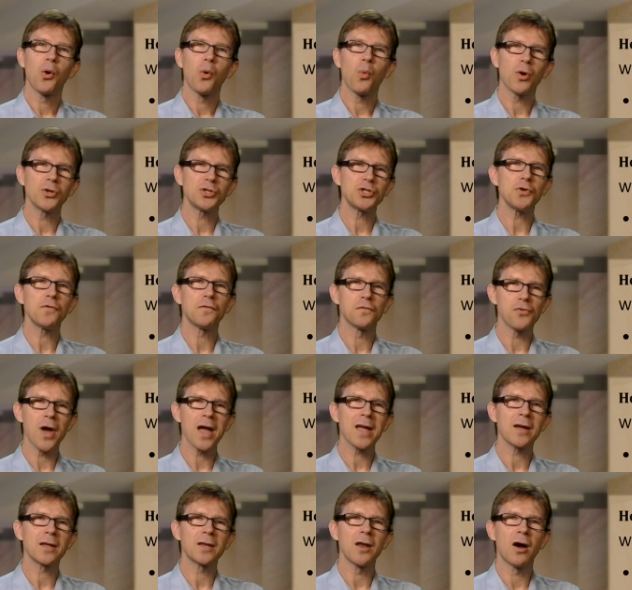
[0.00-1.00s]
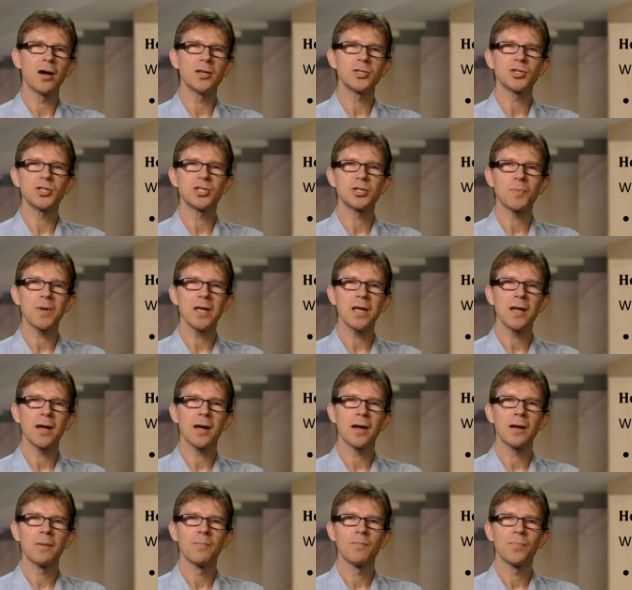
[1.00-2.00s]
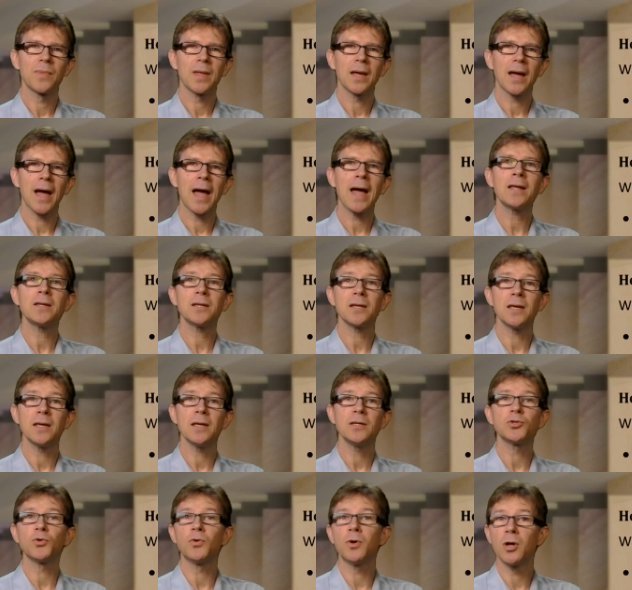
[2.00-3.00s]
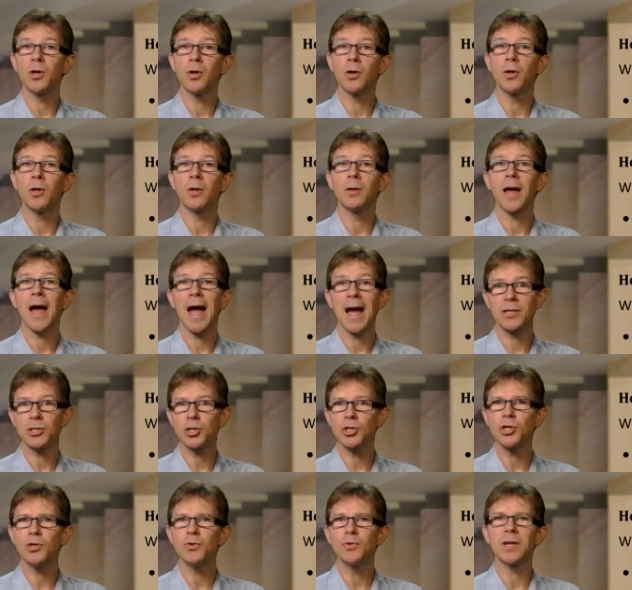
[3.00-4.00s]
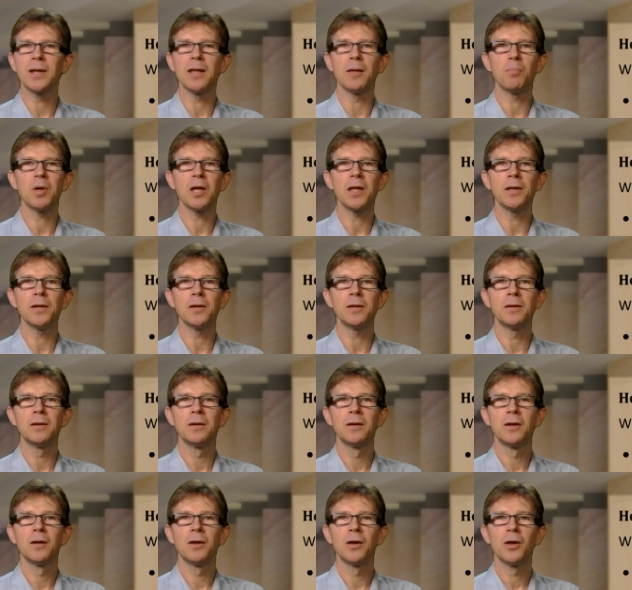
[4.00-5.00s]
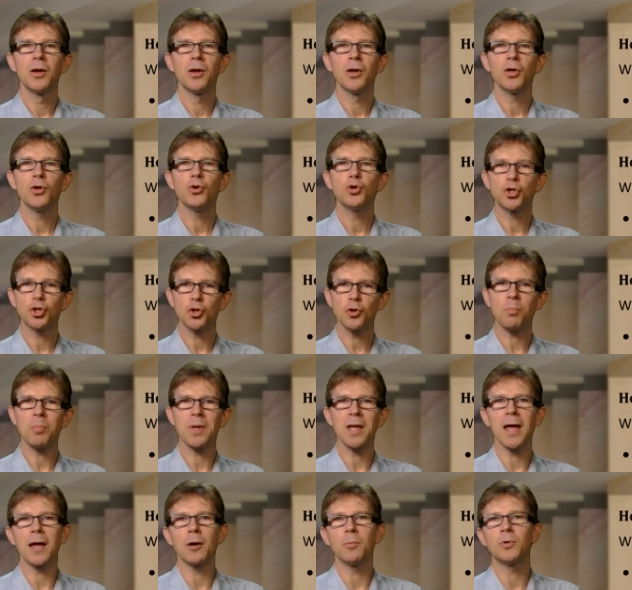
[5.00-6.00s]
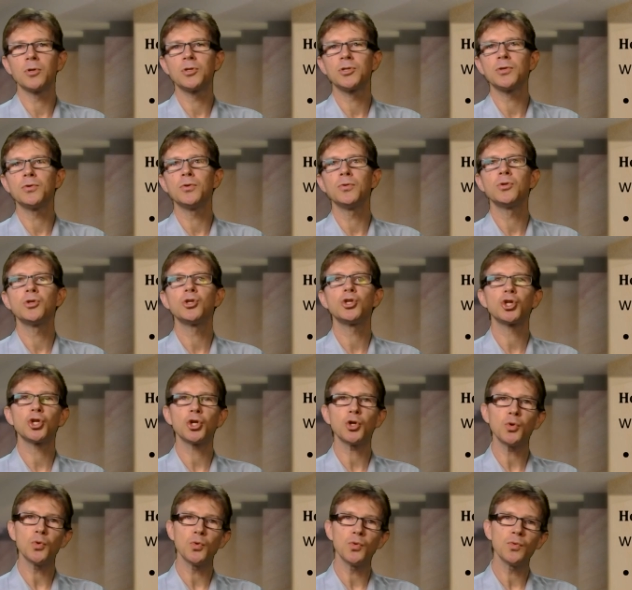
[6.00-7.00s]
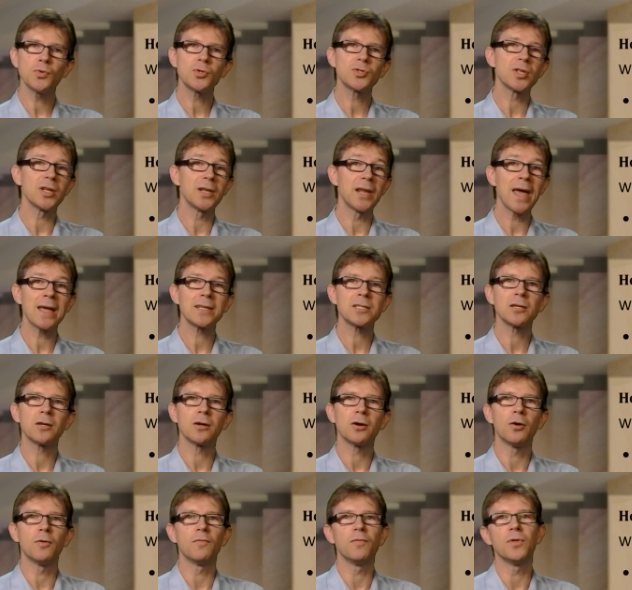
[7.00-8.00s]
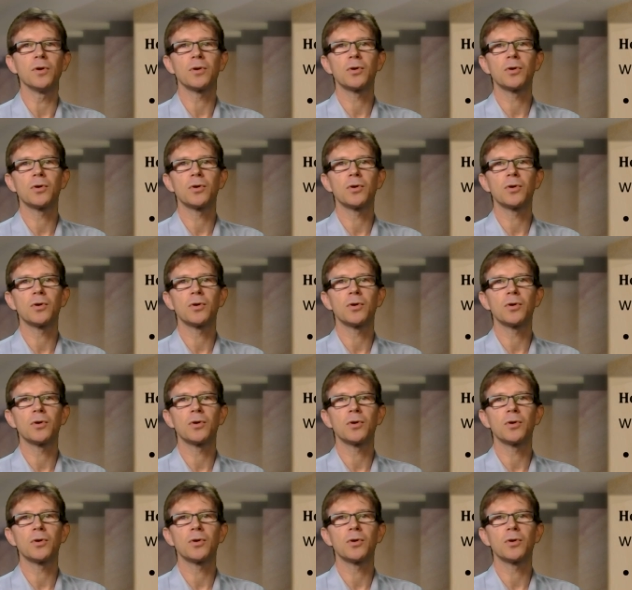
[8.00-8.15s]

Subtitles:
Once you've recognised the speaker and his or her attitude and opinion, you should be able to choose the letter of the